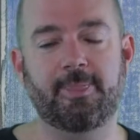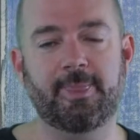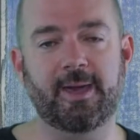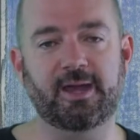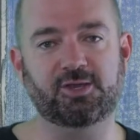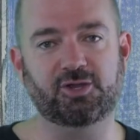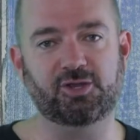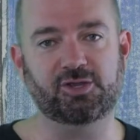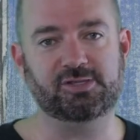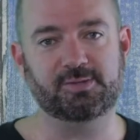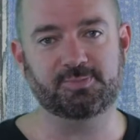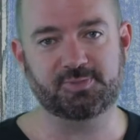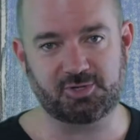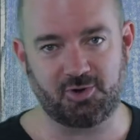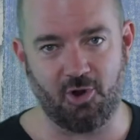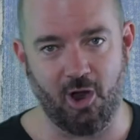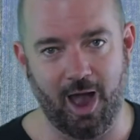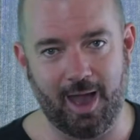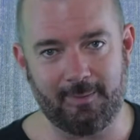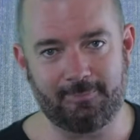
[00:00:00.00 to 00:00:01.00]
that you
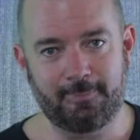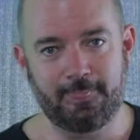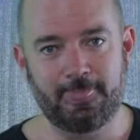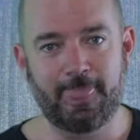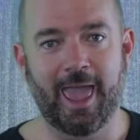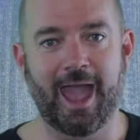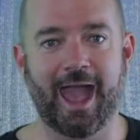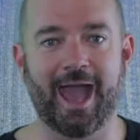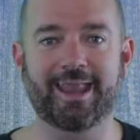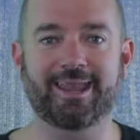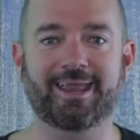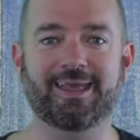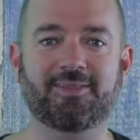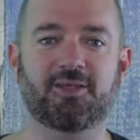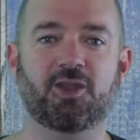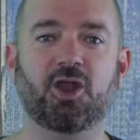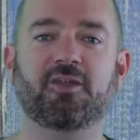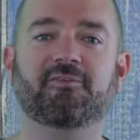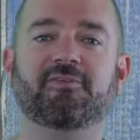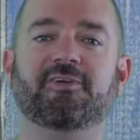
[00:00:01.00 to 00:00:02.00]
subscribe and hit the
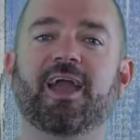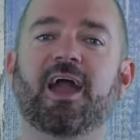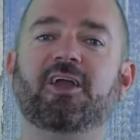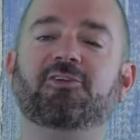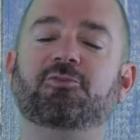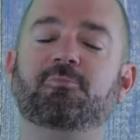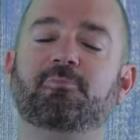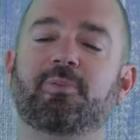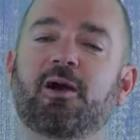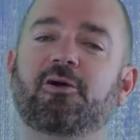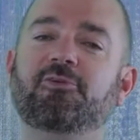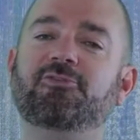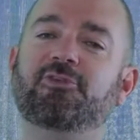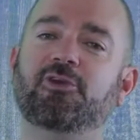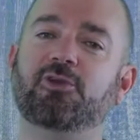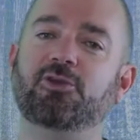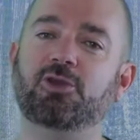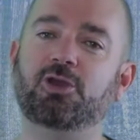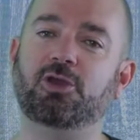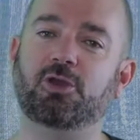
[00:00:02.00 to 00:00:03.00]
notification bell so
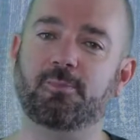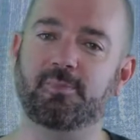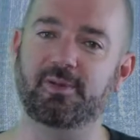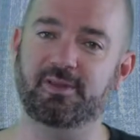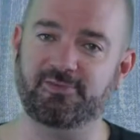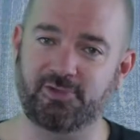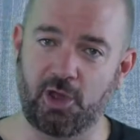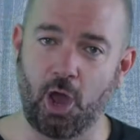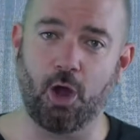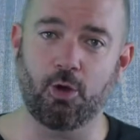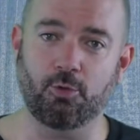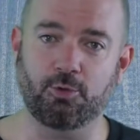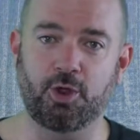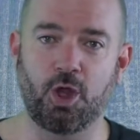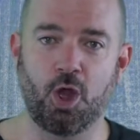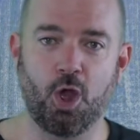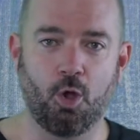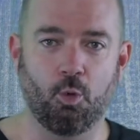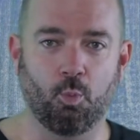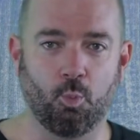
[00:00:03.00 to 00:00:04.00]
you can be told
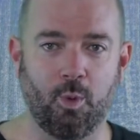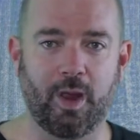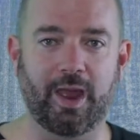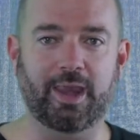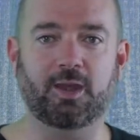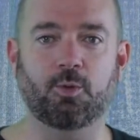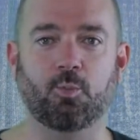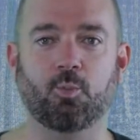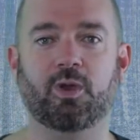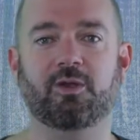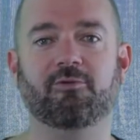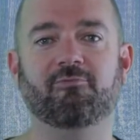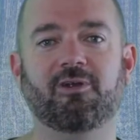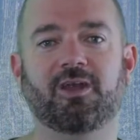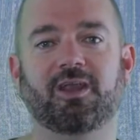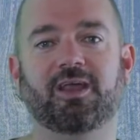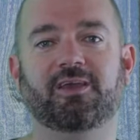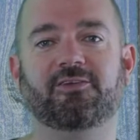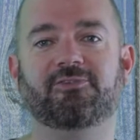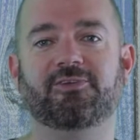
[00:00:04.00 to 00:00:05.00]
when we
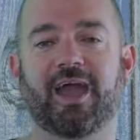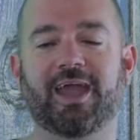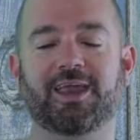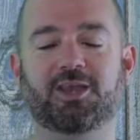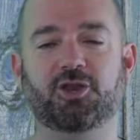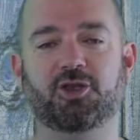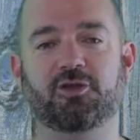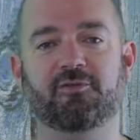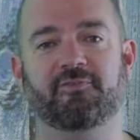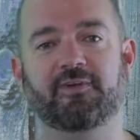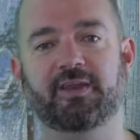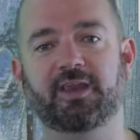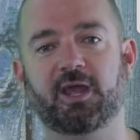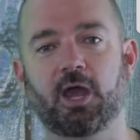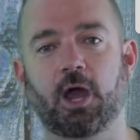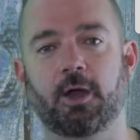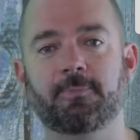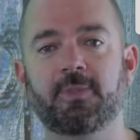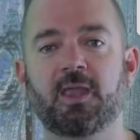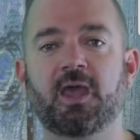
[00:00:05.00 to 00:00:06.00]
release a new
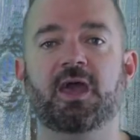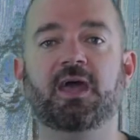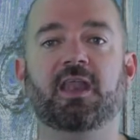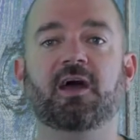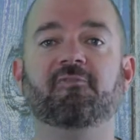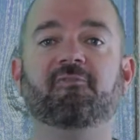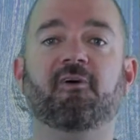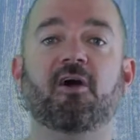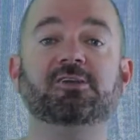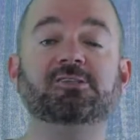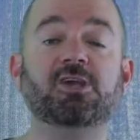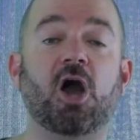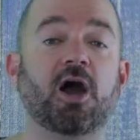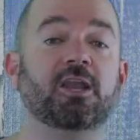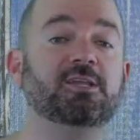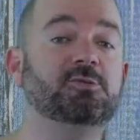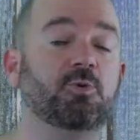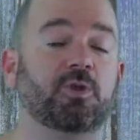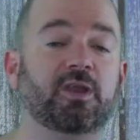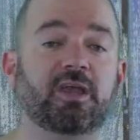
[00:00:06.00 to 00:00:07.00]
video. Now folks, I
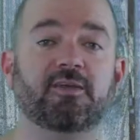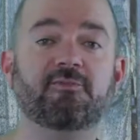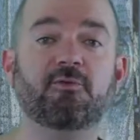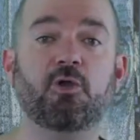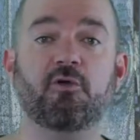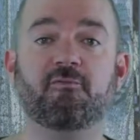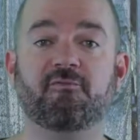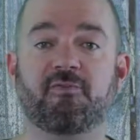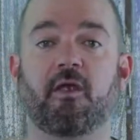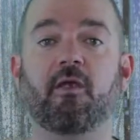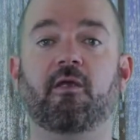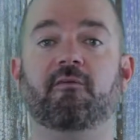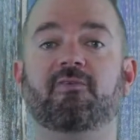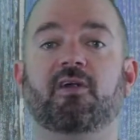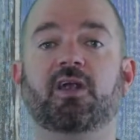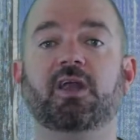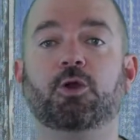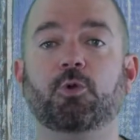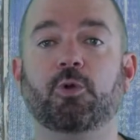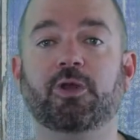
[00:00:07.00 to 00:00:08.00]
just want to give you a
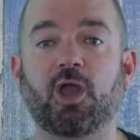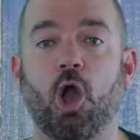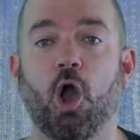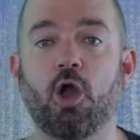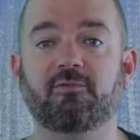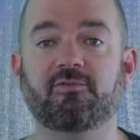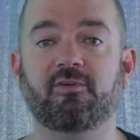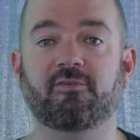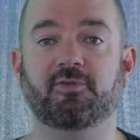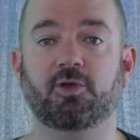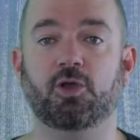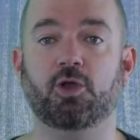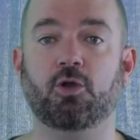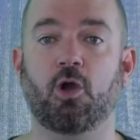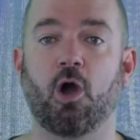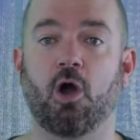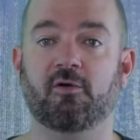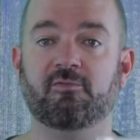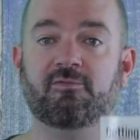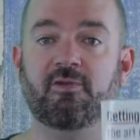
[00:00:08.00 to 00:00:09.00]
very quick overview
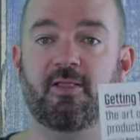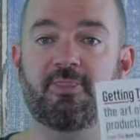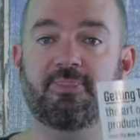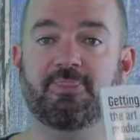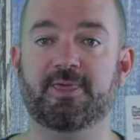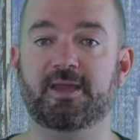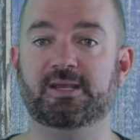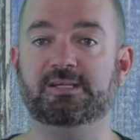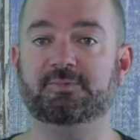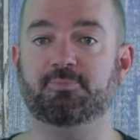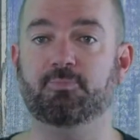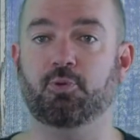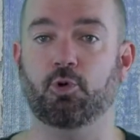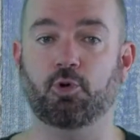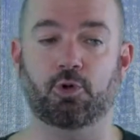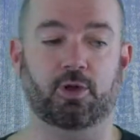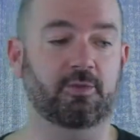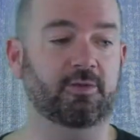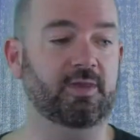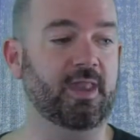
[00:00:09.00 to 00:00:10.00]
of this
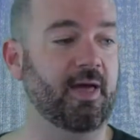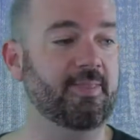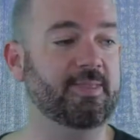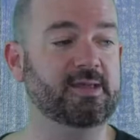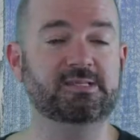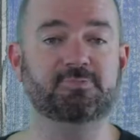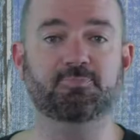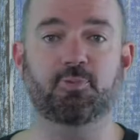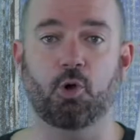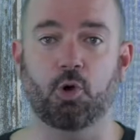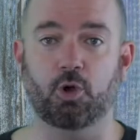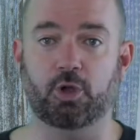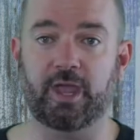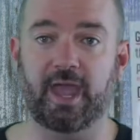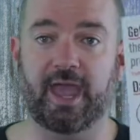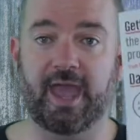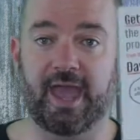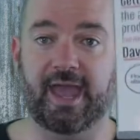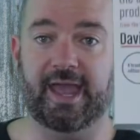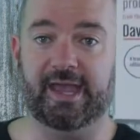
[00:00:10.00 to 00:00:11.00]
book. Now this book
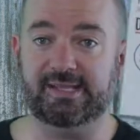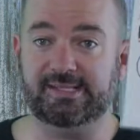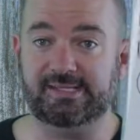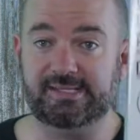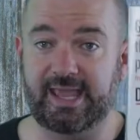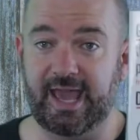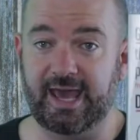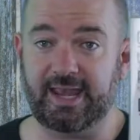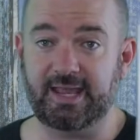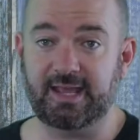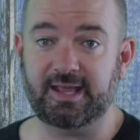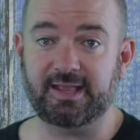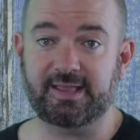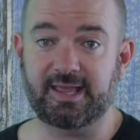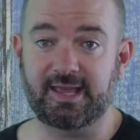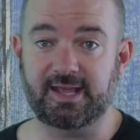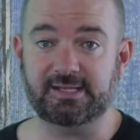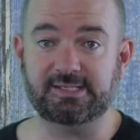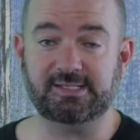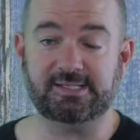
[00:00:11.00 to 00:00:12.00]
is Getting
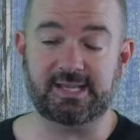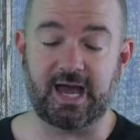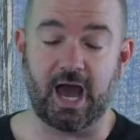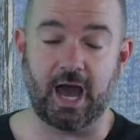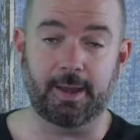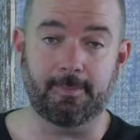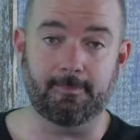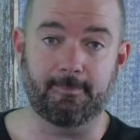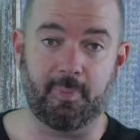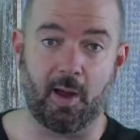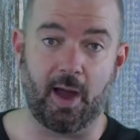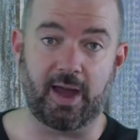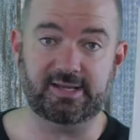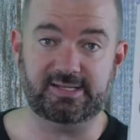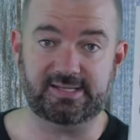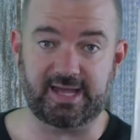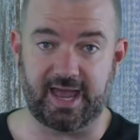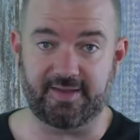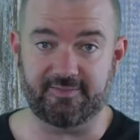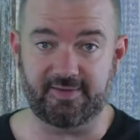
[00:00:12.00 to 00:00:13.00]
Things Done by
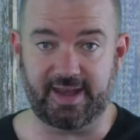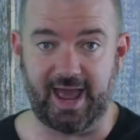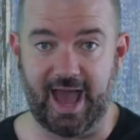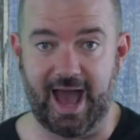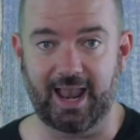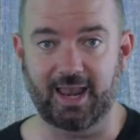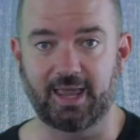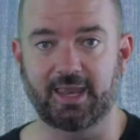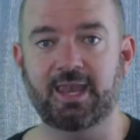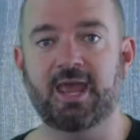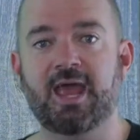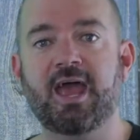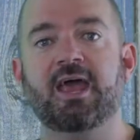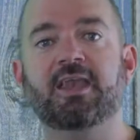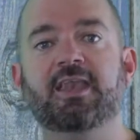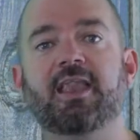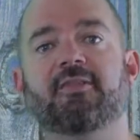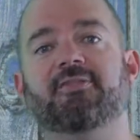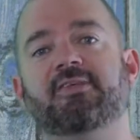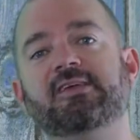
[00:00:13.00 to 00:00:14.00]
David Allen.
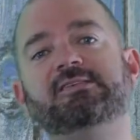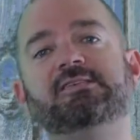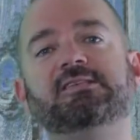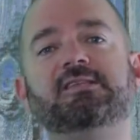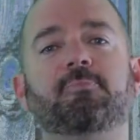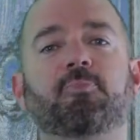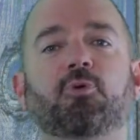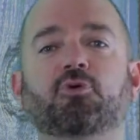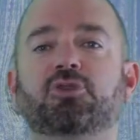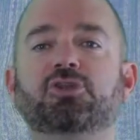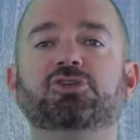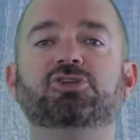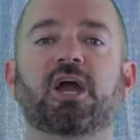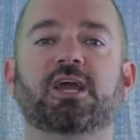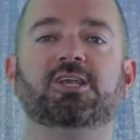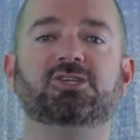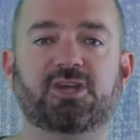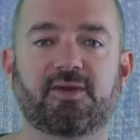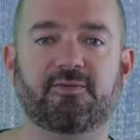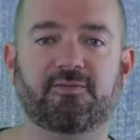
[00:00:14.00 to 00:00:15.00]
Now this is the book that
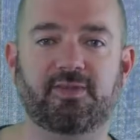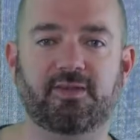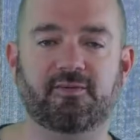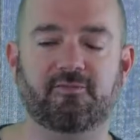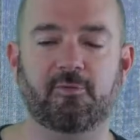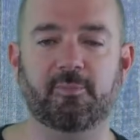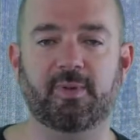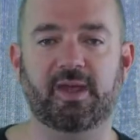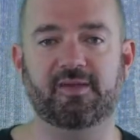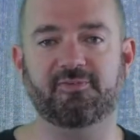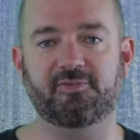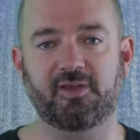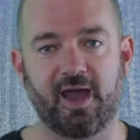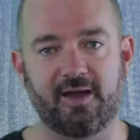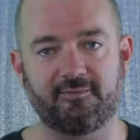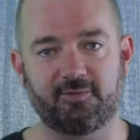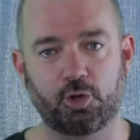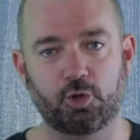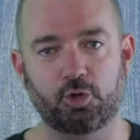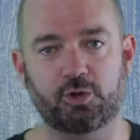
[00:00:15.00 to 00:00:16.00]
changed everything for me. If you
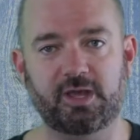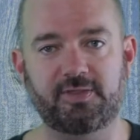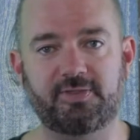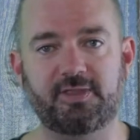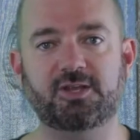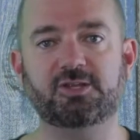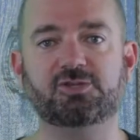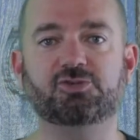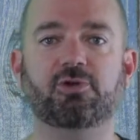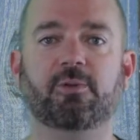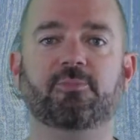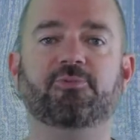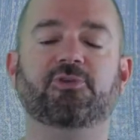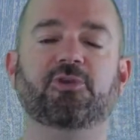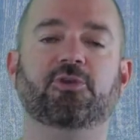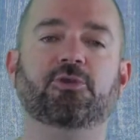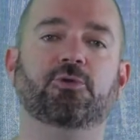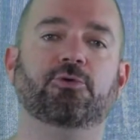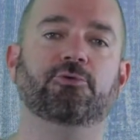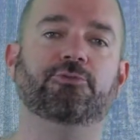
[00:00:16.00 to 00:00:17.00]
have a look in the
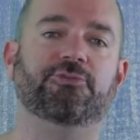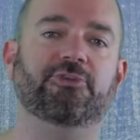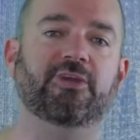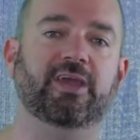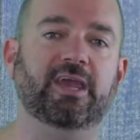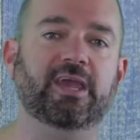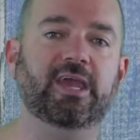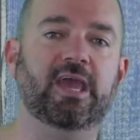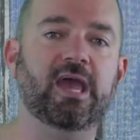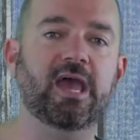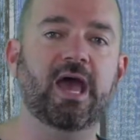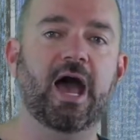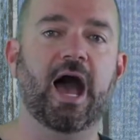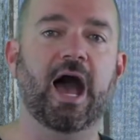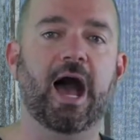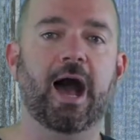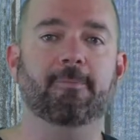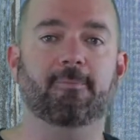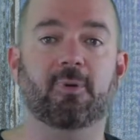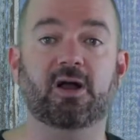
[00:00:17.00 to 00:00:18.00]
description, you'll see
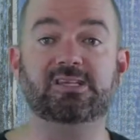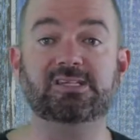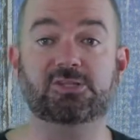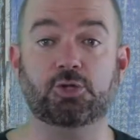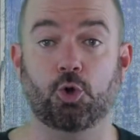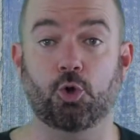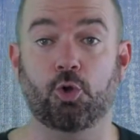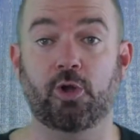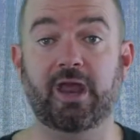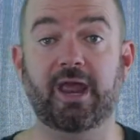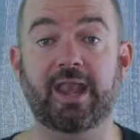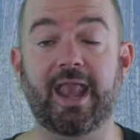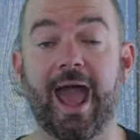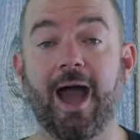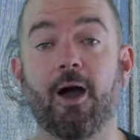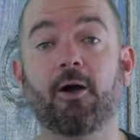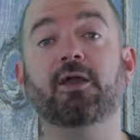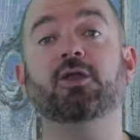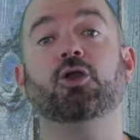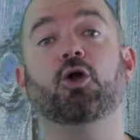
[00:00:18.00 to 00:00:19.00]
my story and
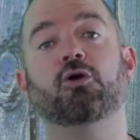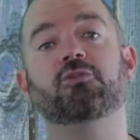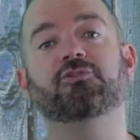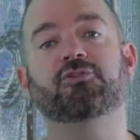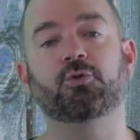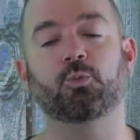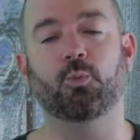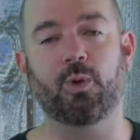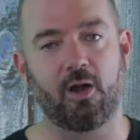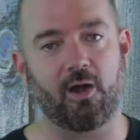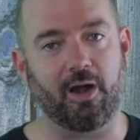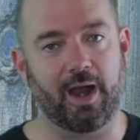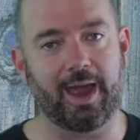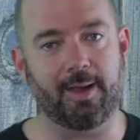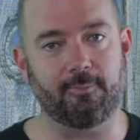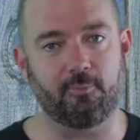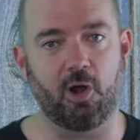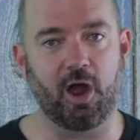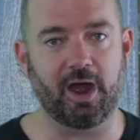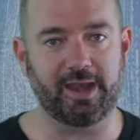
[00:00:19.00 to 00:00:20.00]
how I got to where I
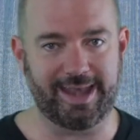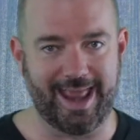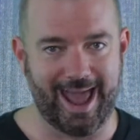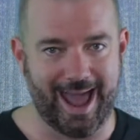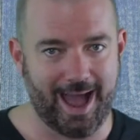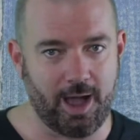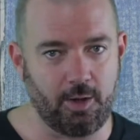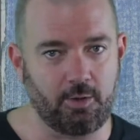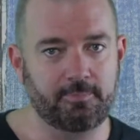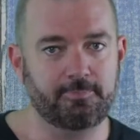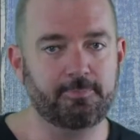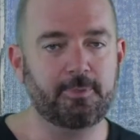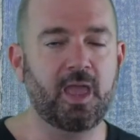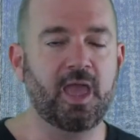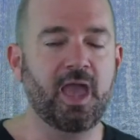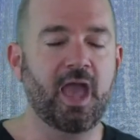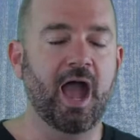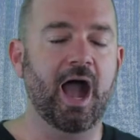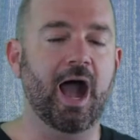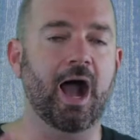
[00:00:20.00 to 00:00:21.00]
am right now.
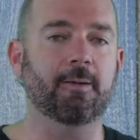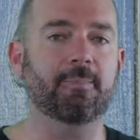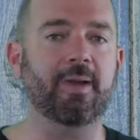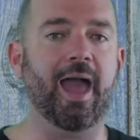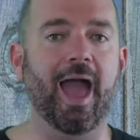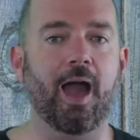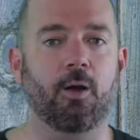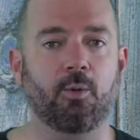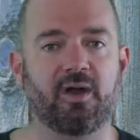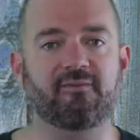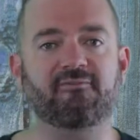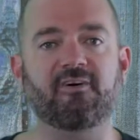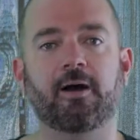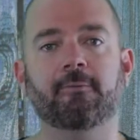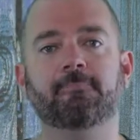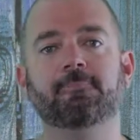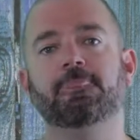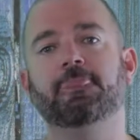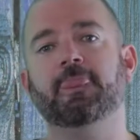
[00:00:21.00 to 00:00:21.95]
However,